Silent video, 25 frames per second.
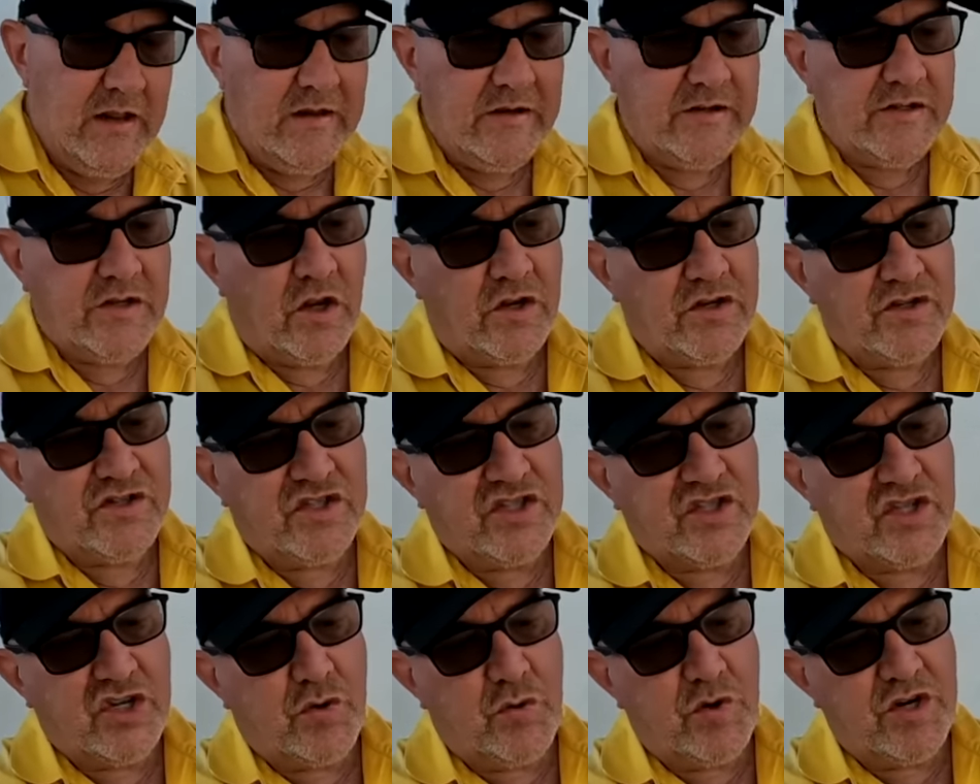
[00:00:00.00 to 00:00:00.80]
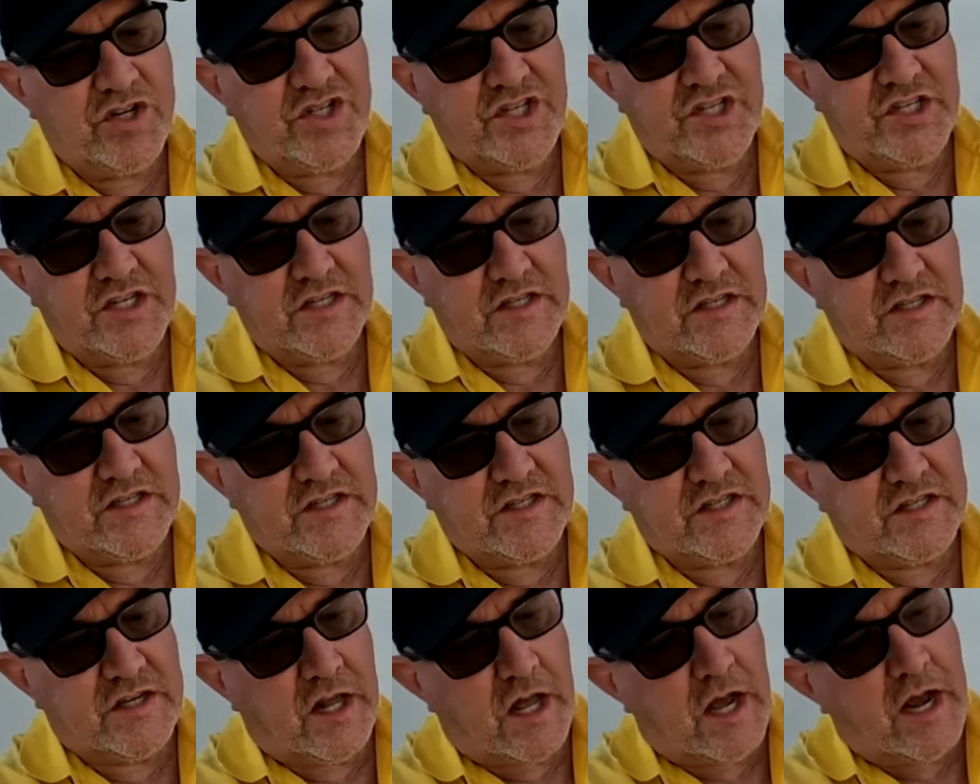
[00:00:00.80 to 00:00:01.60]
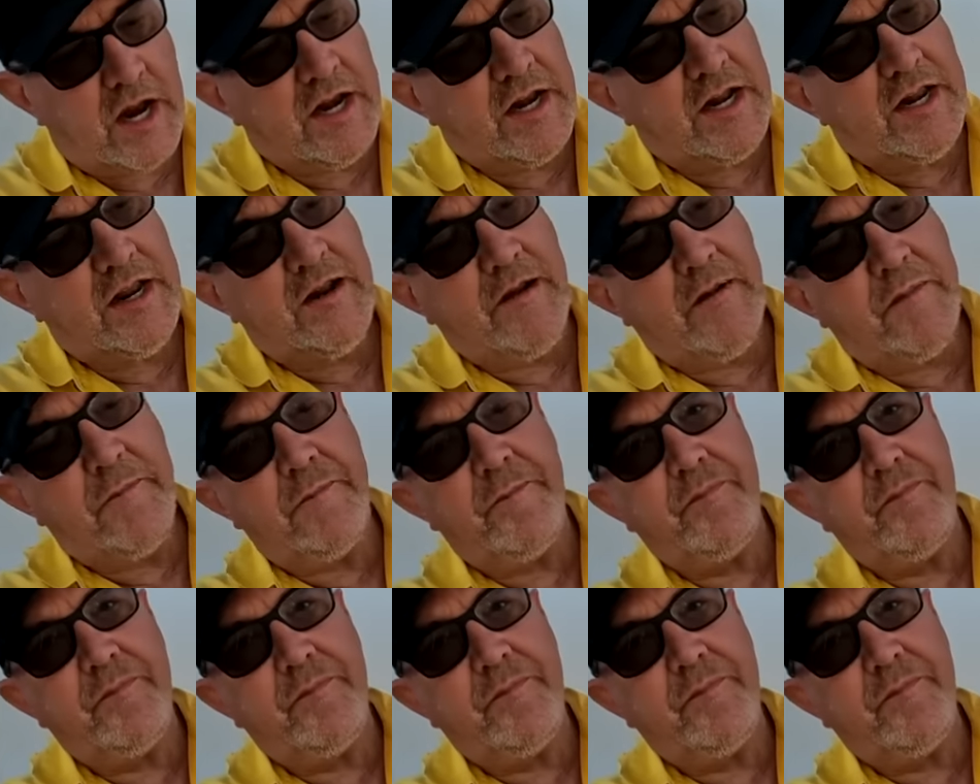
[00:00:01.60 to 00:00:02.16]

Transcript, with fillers: It's all squishy and slidey.